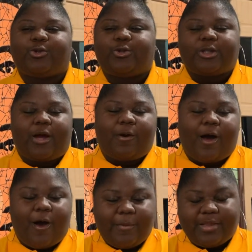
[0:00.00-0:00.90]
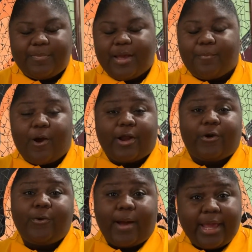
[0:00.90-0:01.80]
True Star will always be a part of
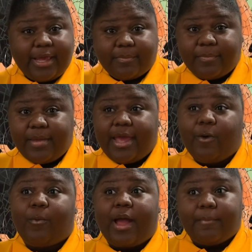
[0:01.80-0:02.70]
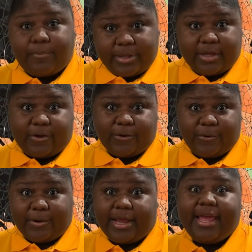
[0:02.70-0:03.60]
who I am and where I'm planning on
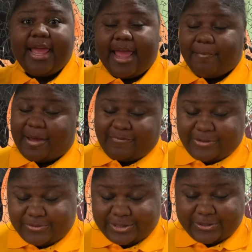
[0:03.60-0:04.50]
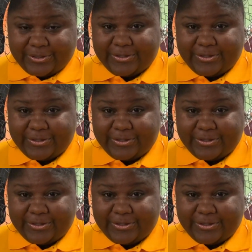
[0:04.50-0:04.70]
going in my future.